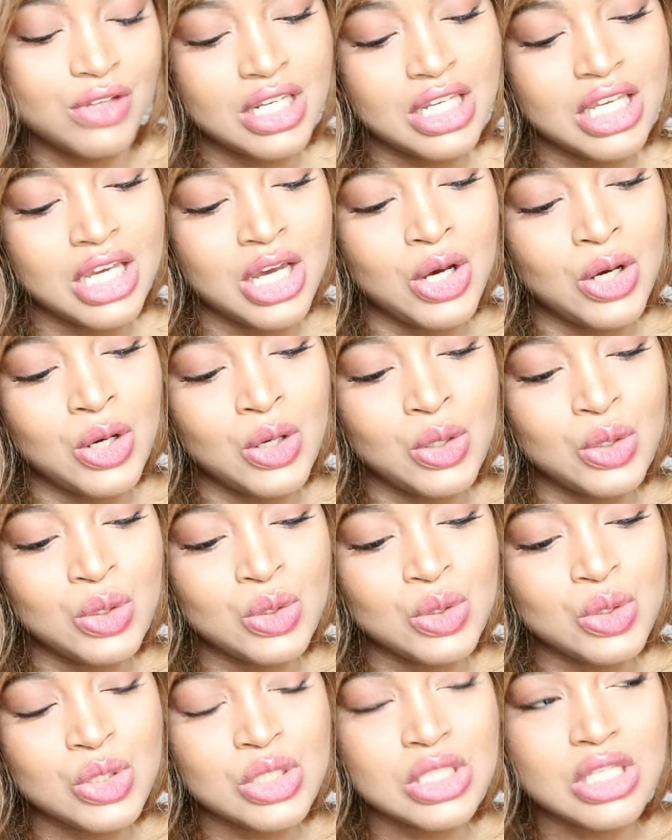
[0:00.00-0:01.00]

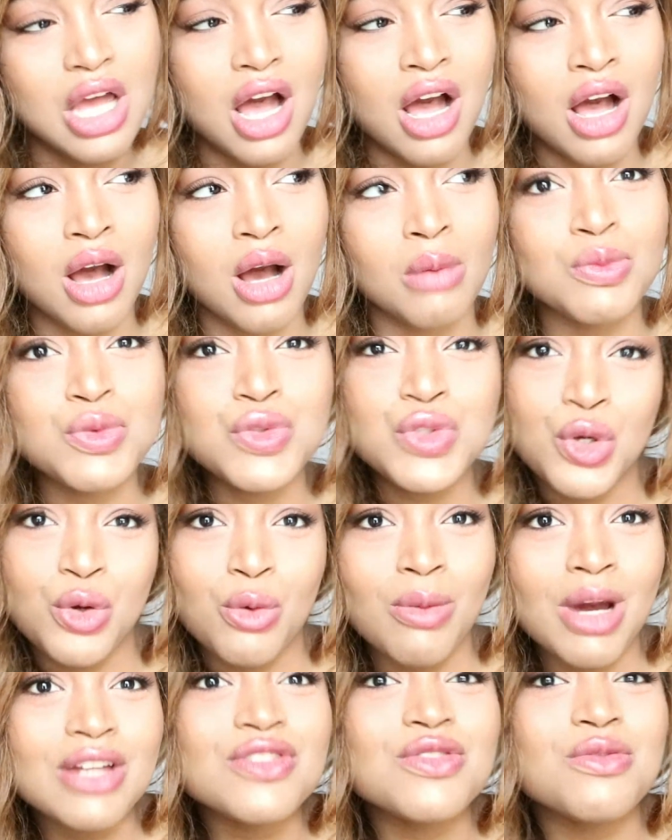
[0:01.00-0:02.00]
videos um, too
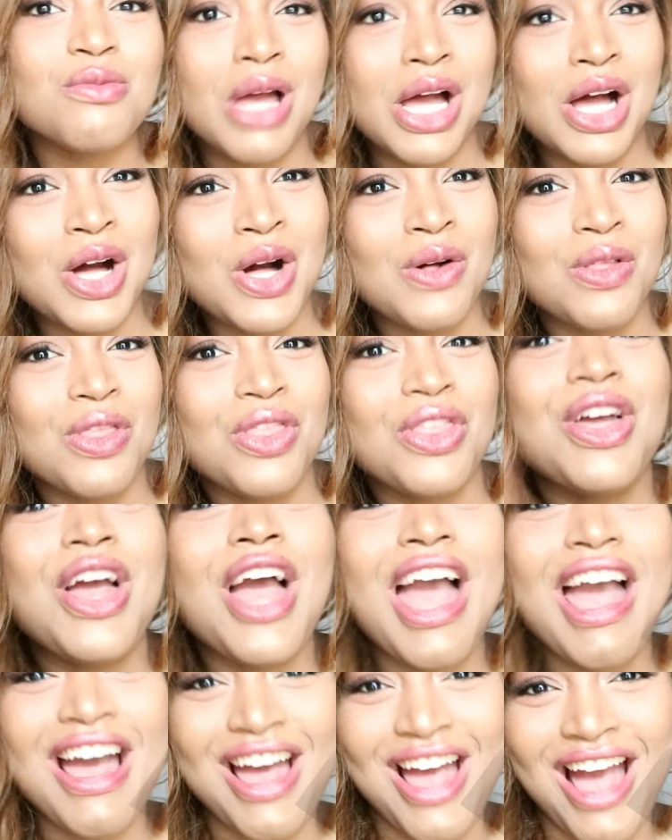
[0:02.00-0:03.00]
much mouth
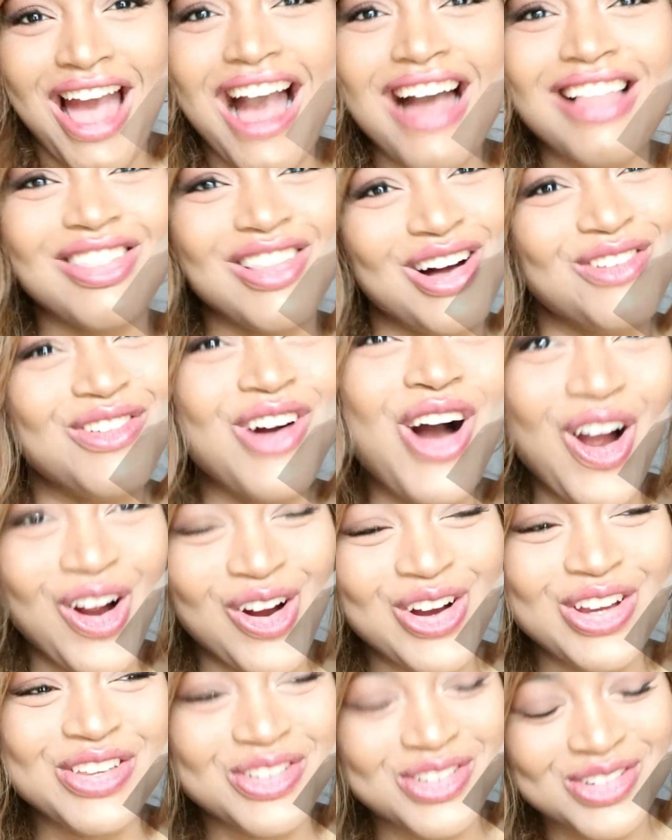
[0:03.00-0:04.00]
I love
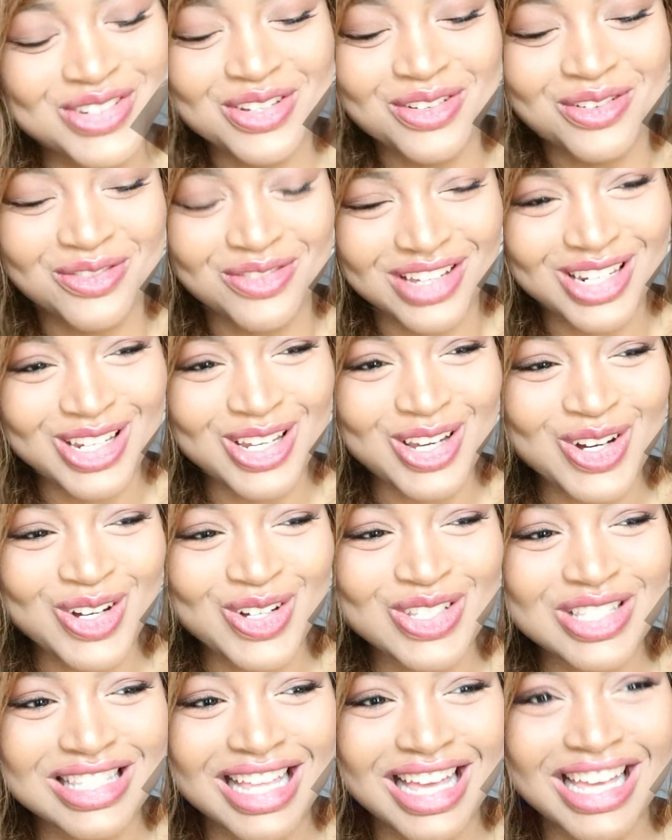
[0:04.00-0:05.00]
her YouTube
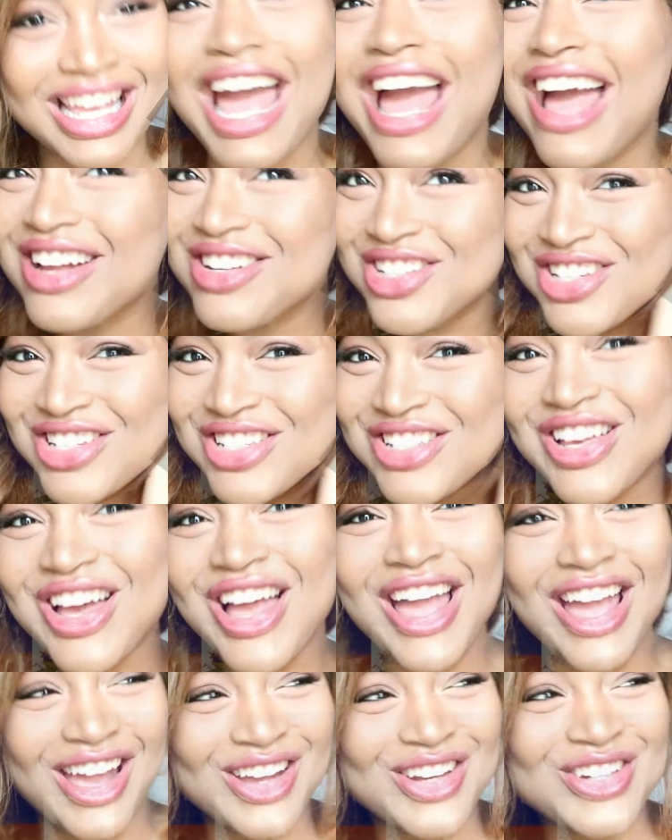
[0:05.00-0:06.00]
videos like and she's a
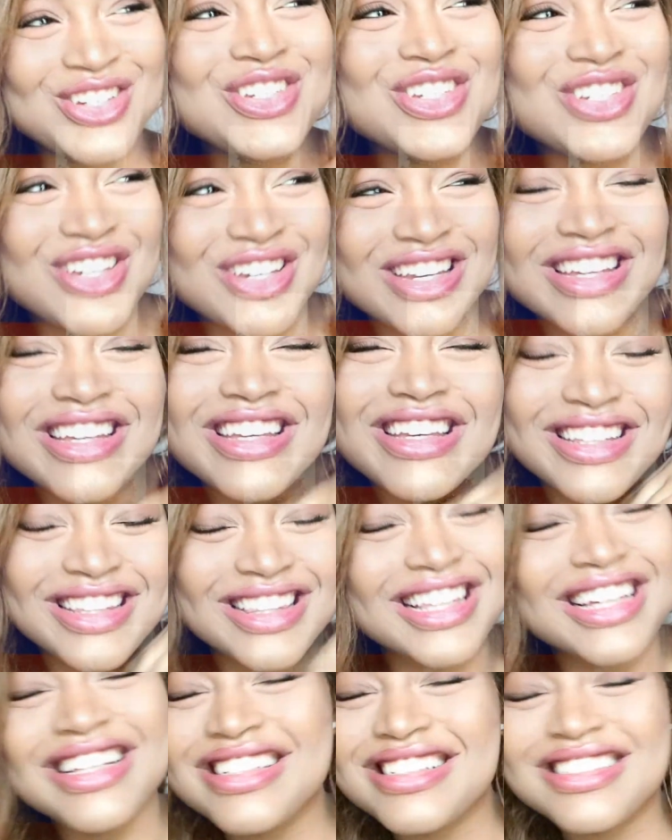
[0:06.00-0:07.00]
Haitian
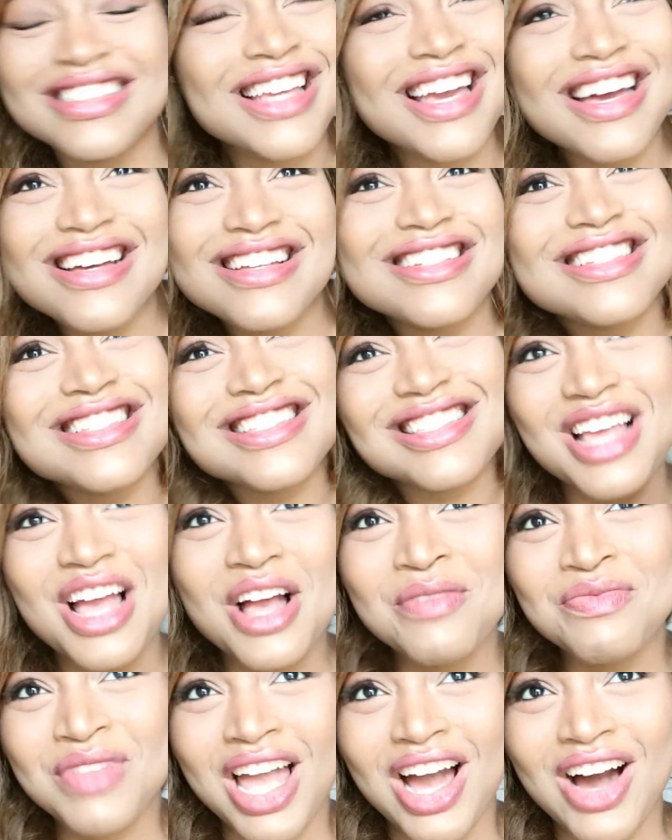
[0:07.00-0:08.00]
like yes
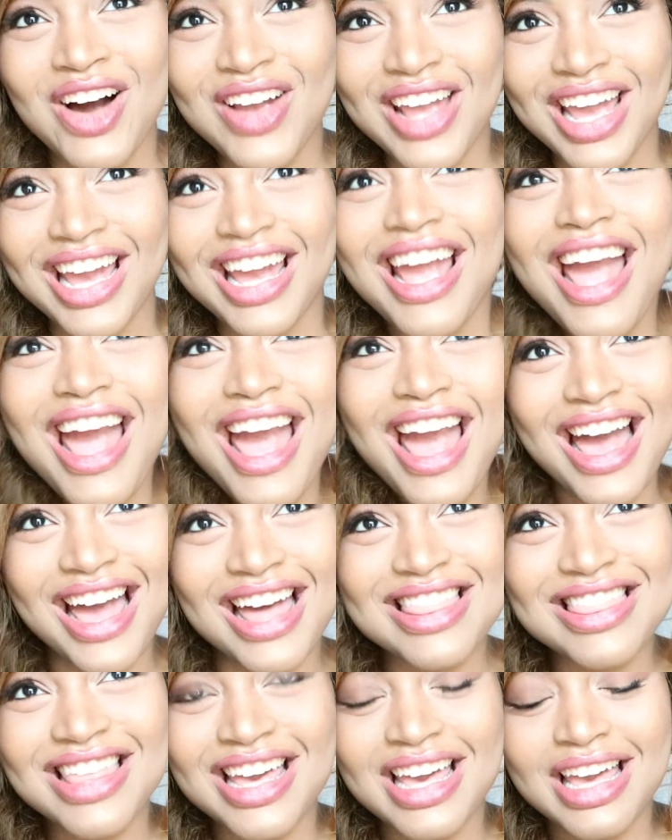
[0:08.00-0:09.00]
okay
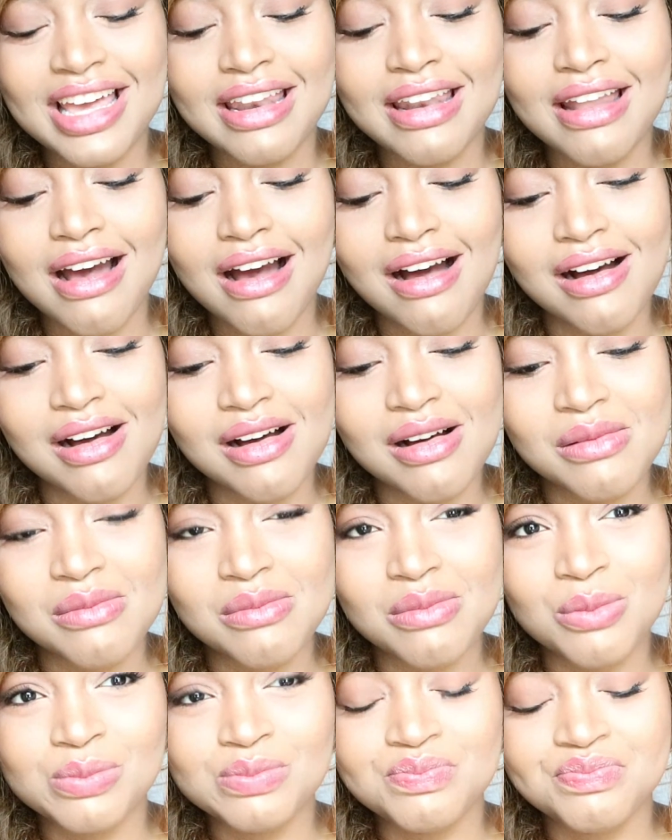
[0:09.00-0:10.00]
and then
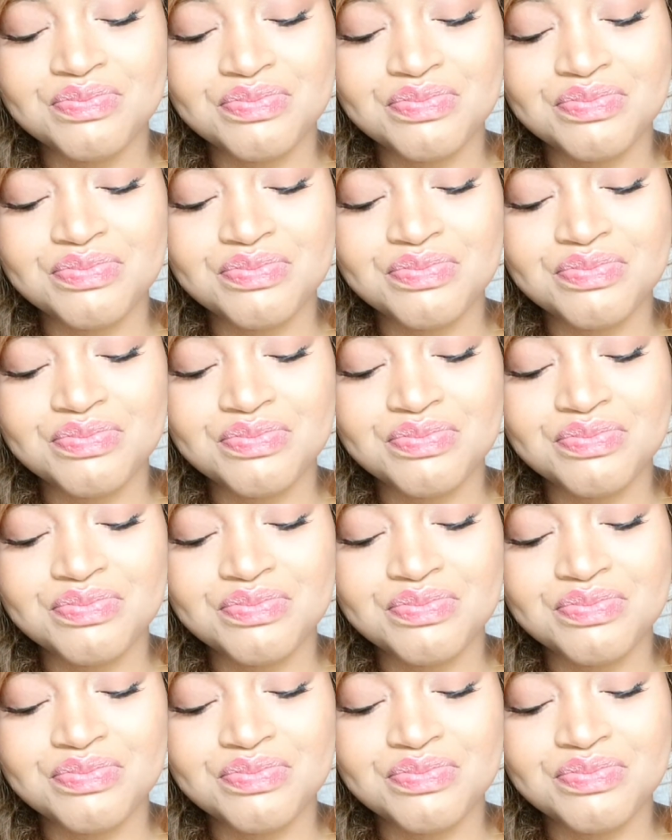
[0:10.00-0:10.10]
um,